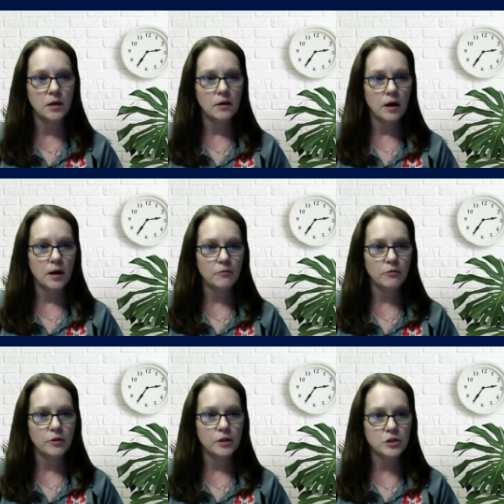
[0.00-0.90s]
um, for
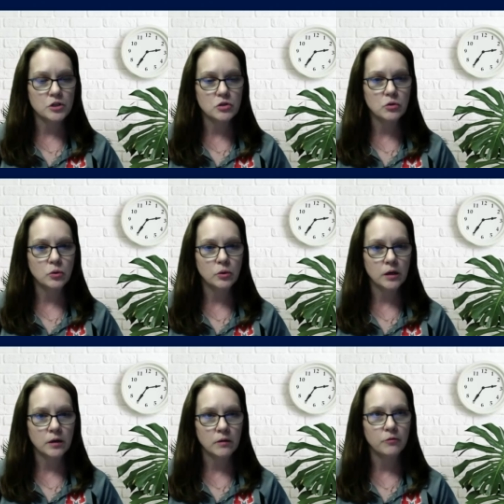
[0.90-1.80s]
this school year,
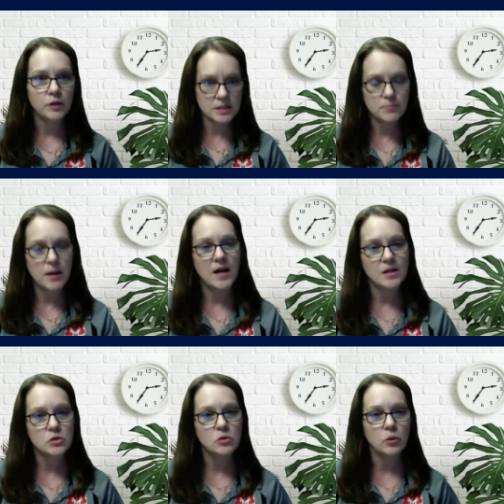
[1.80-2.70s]
for this past
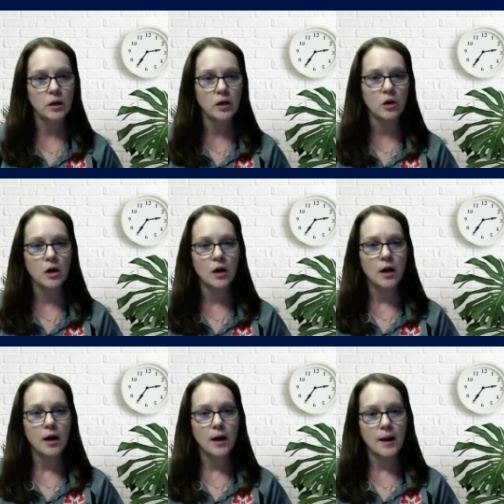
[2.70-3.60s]
school year,
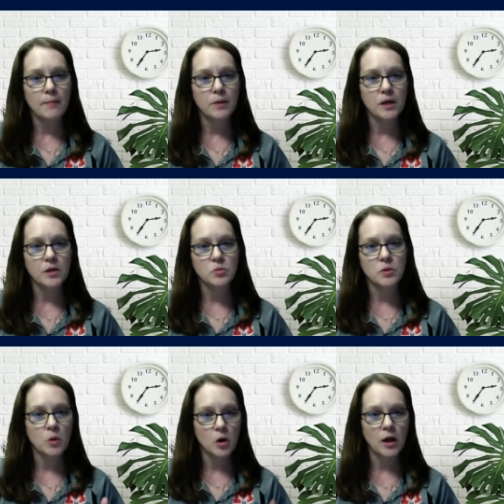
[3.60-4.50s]
um, because we
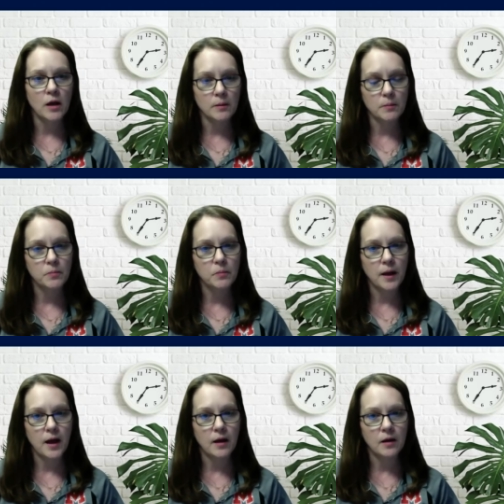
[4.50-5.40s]
were gonna,
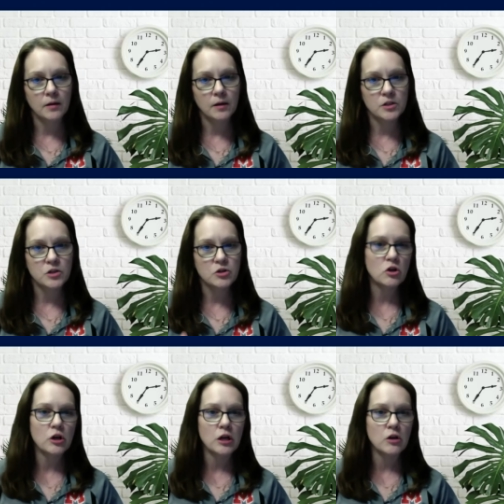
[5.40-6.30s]
because there's
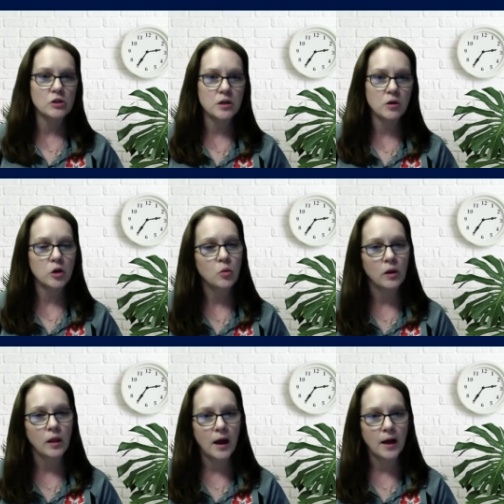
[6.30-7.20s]
certain years that you
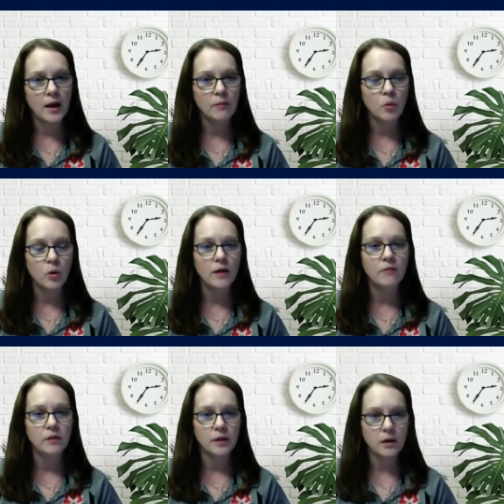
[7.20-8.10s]
rely more
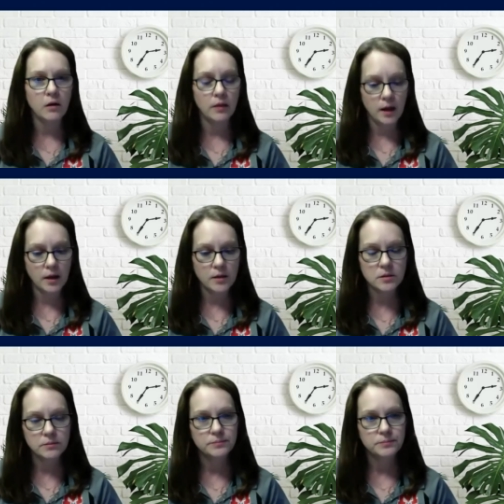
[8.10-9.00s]
heavily on
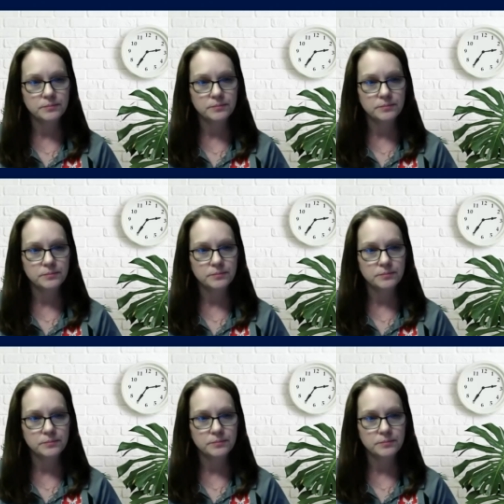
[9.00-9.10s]
that.